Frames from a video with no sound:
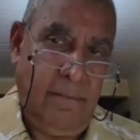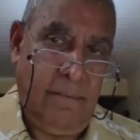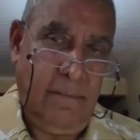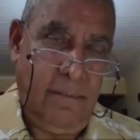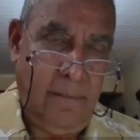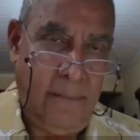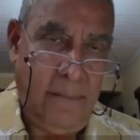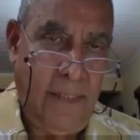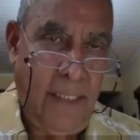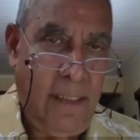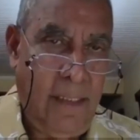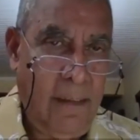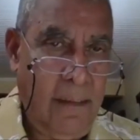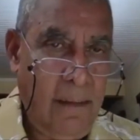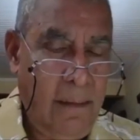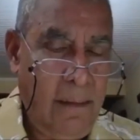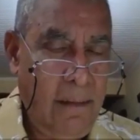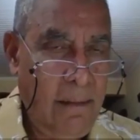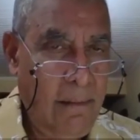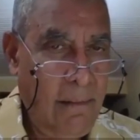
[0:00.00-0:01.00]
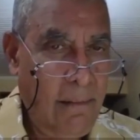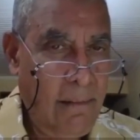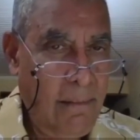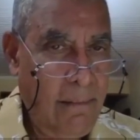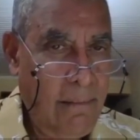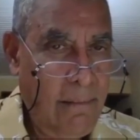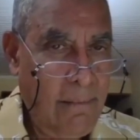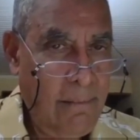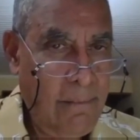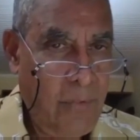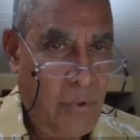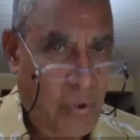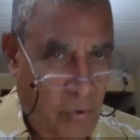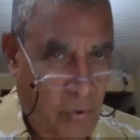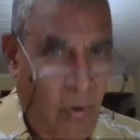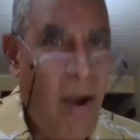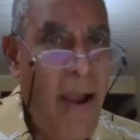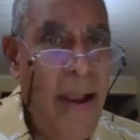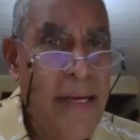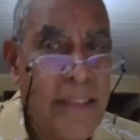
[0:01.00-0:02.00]
then
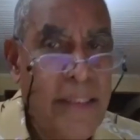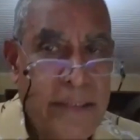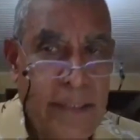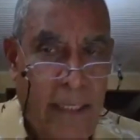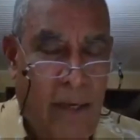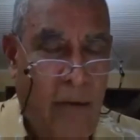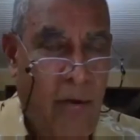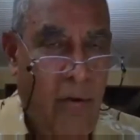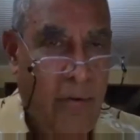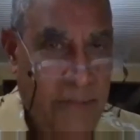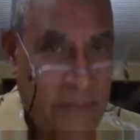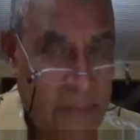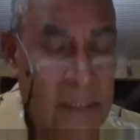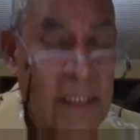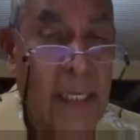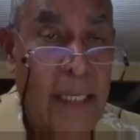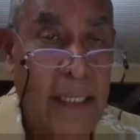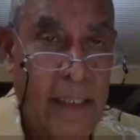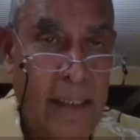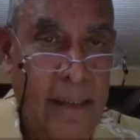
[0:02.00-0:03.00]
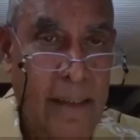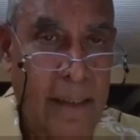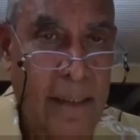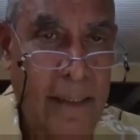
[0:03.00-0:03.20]
you are insecure, isn't it?